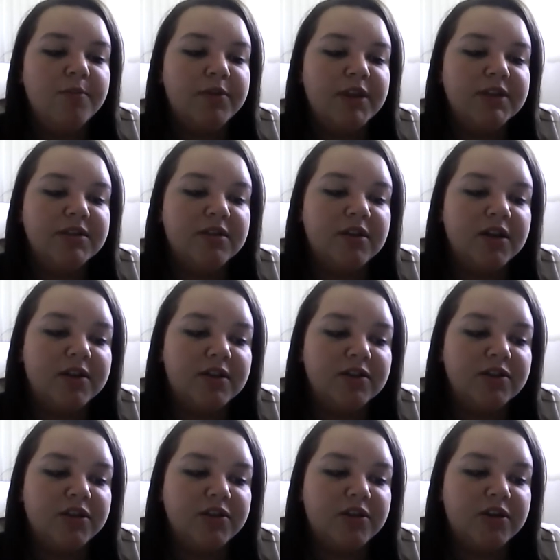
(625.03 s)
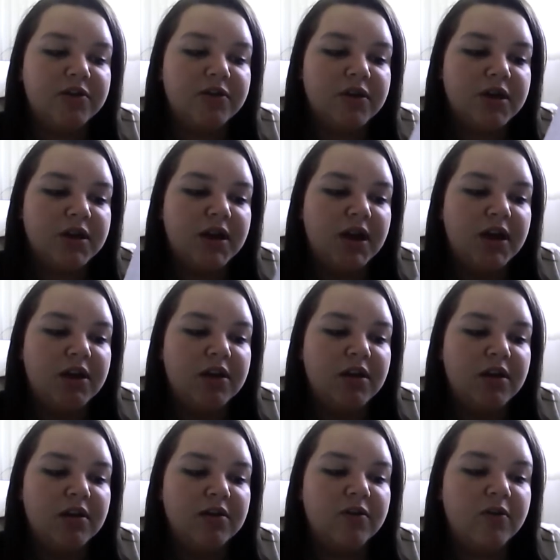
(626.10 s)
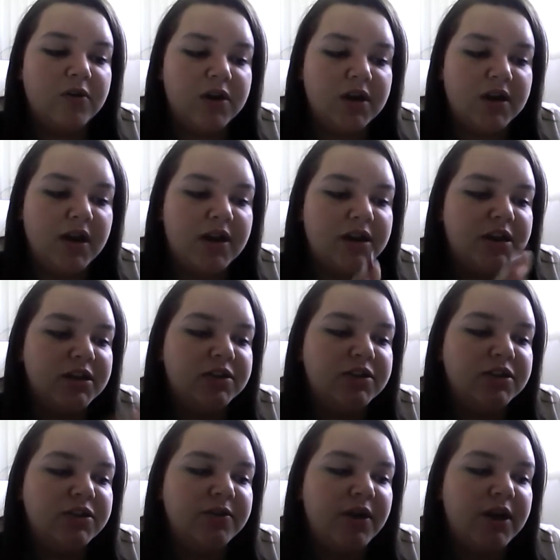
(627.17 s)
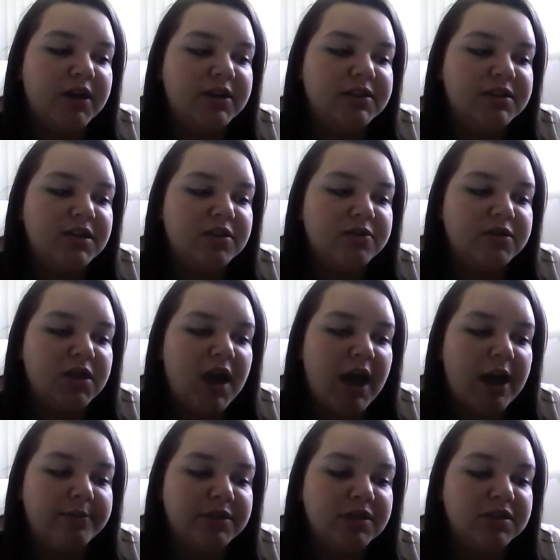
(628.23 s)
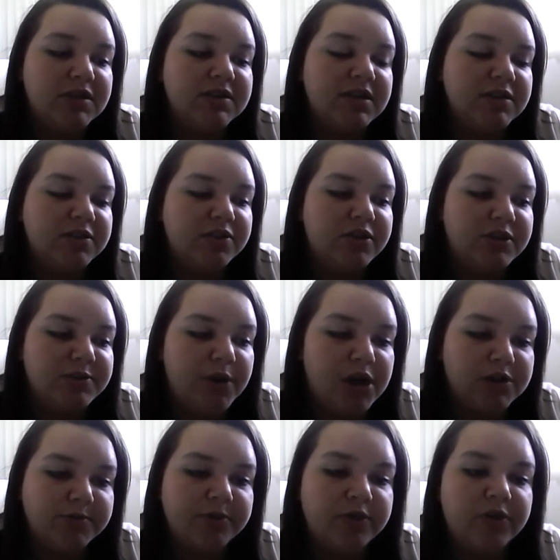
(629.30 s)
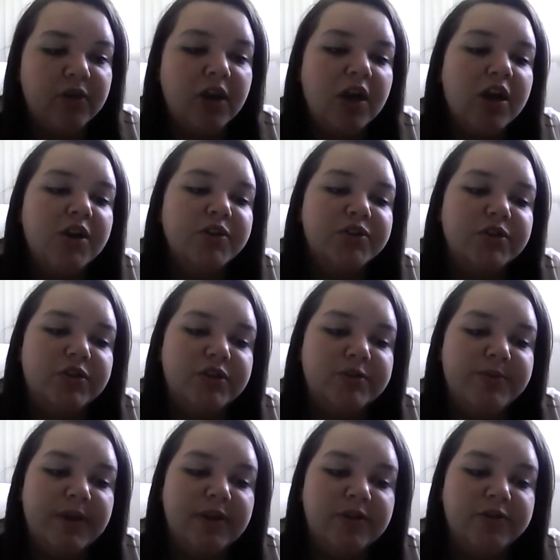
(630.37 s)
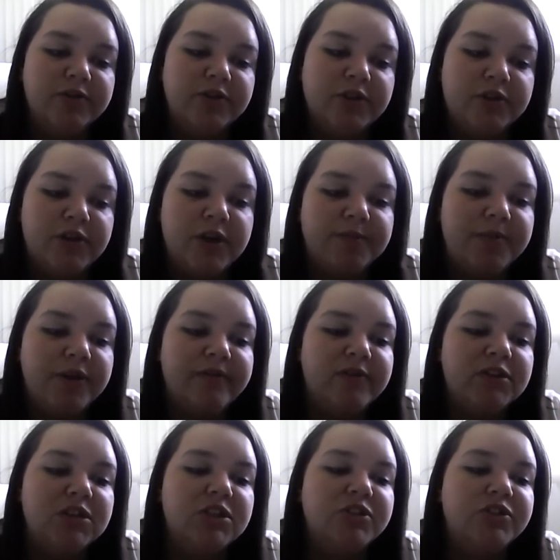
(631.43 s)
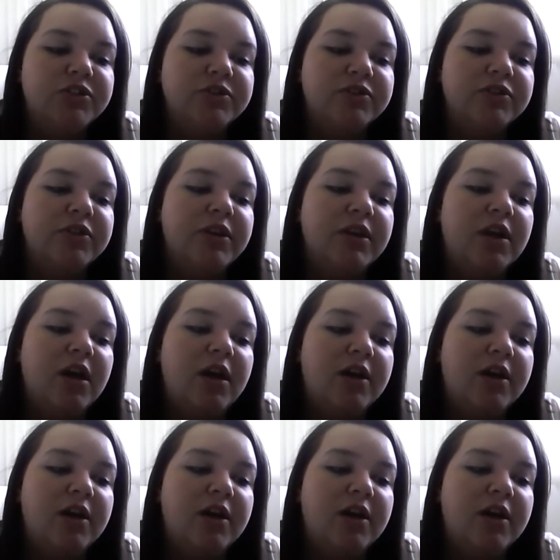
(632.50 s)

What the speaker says: please alert the tutor coordinator to unexcused absences as soon as possible. Students may lose tutoring privileges due to an